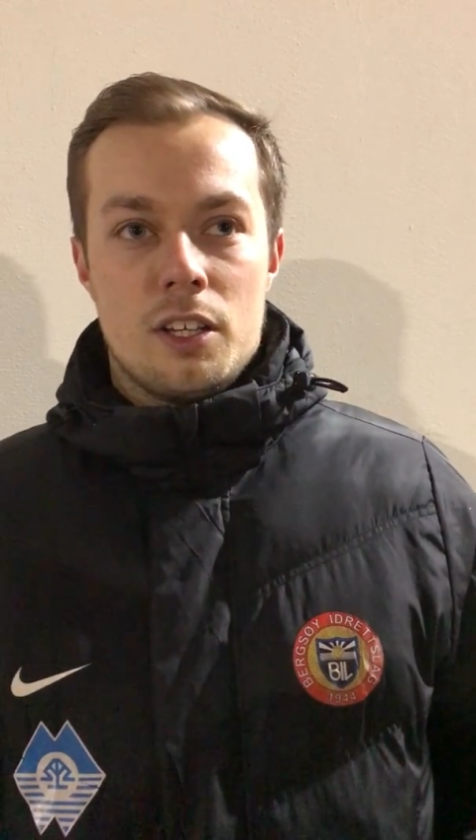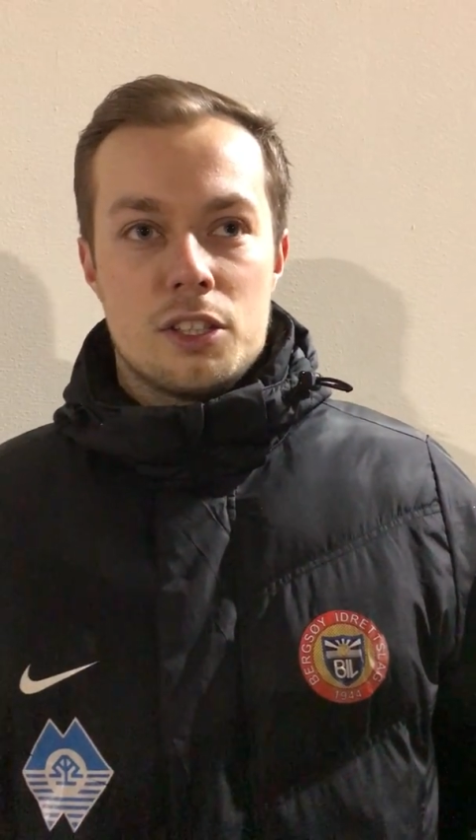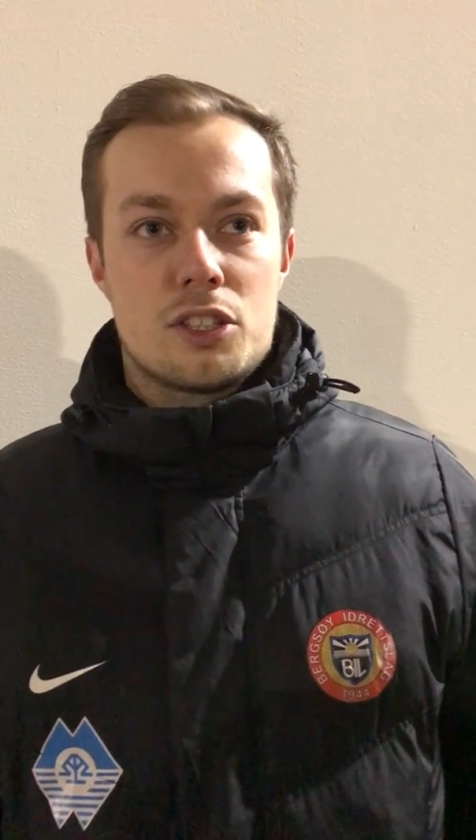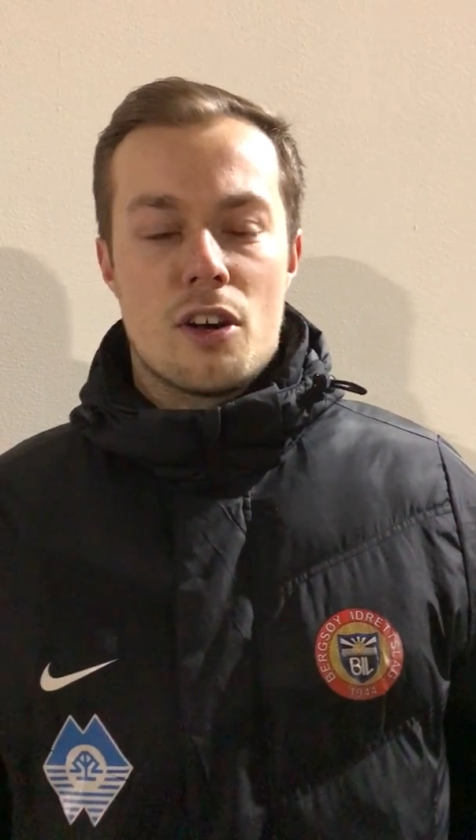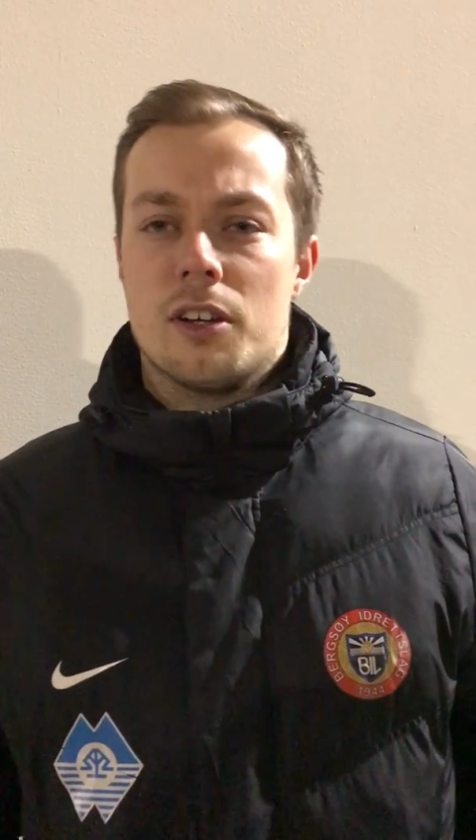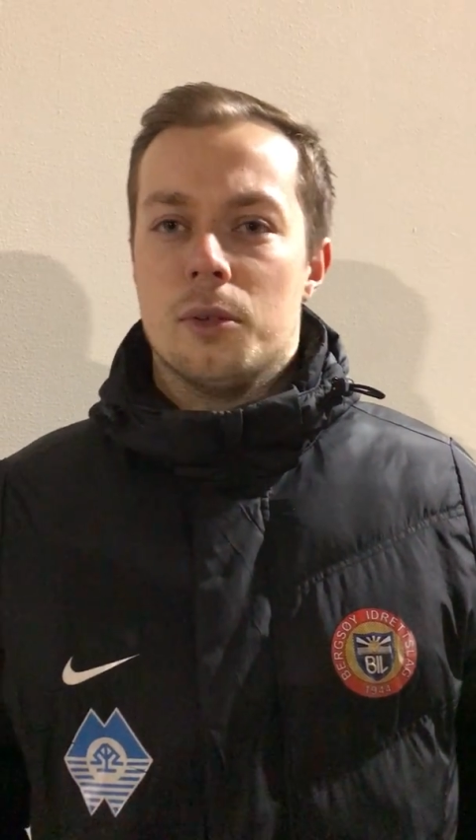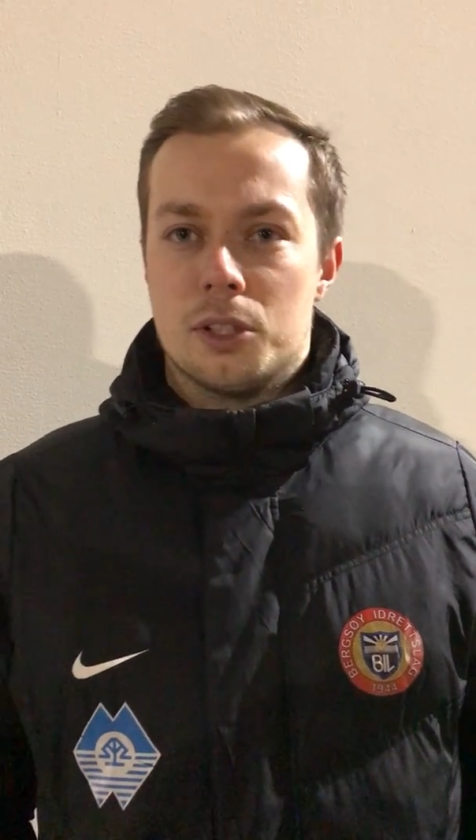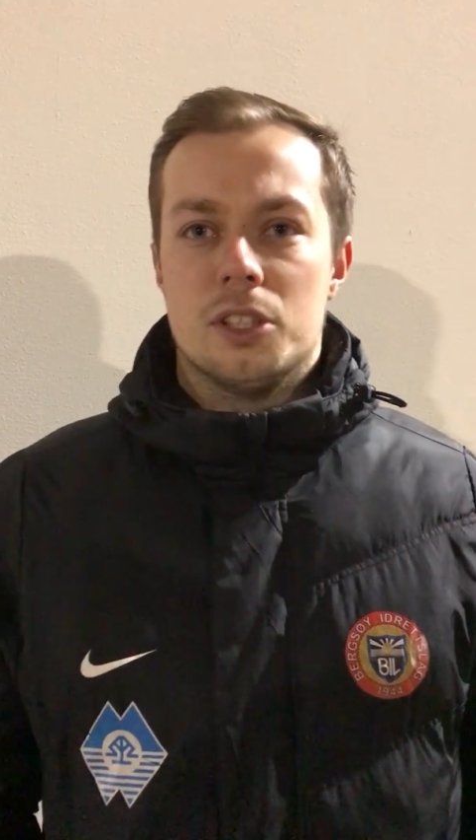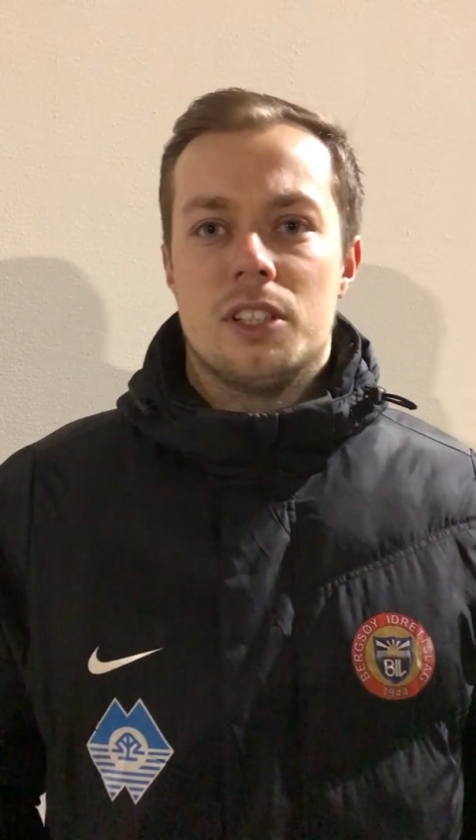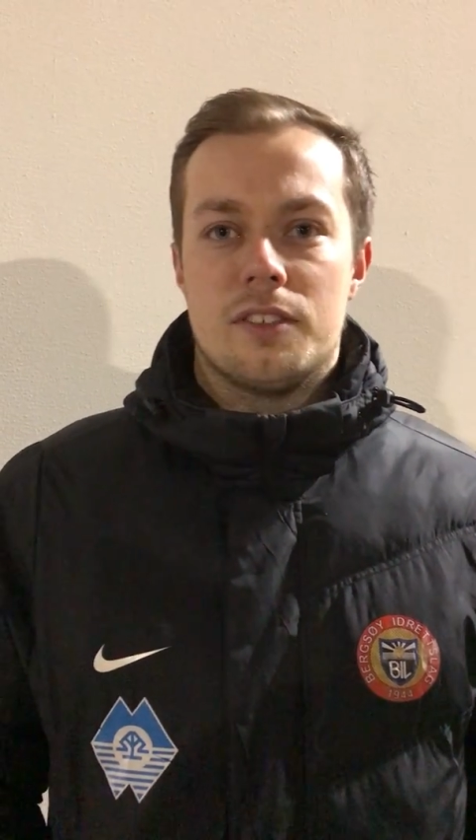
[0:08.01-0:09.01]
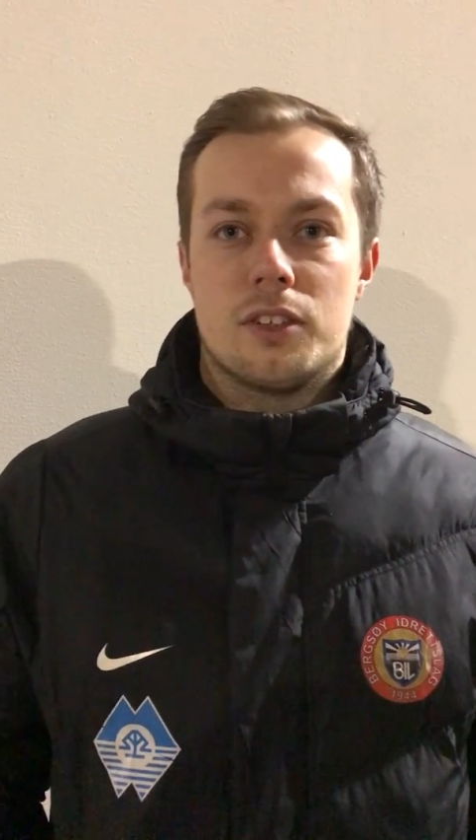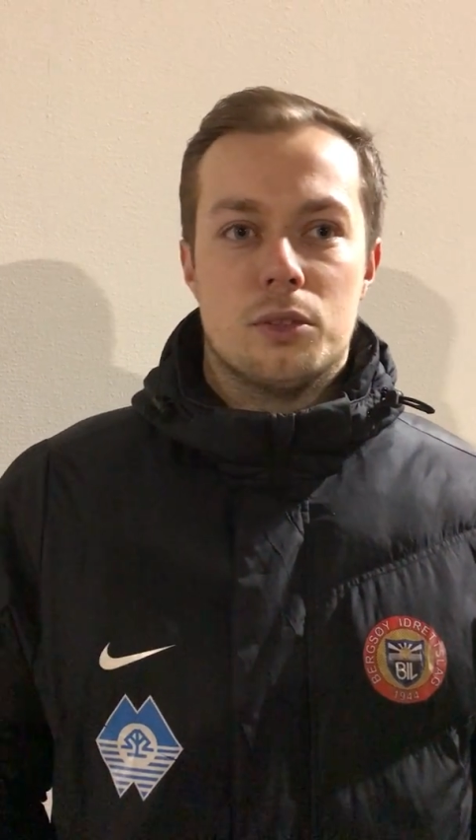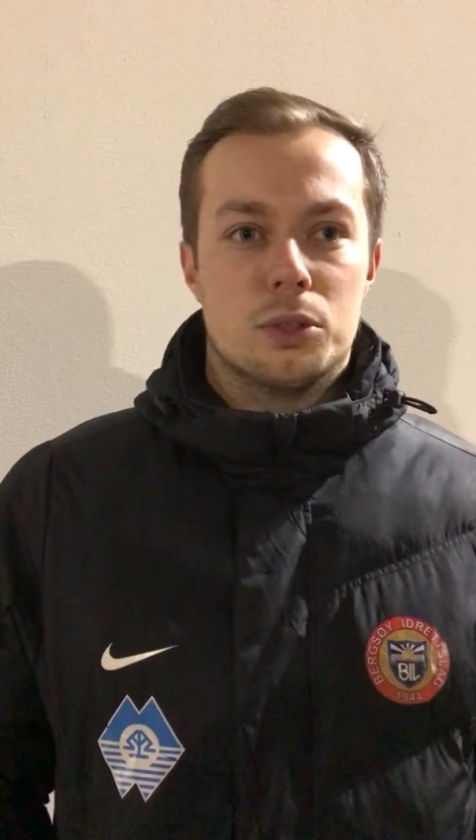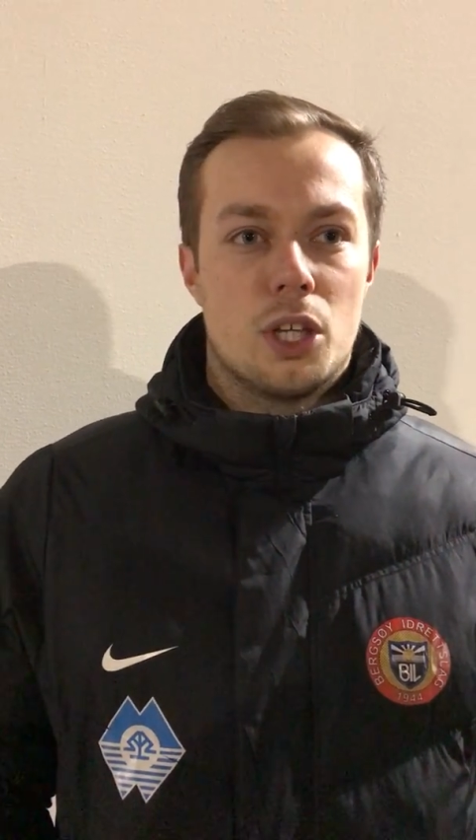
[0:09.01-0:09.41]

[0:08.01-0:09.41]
strenuous and difficult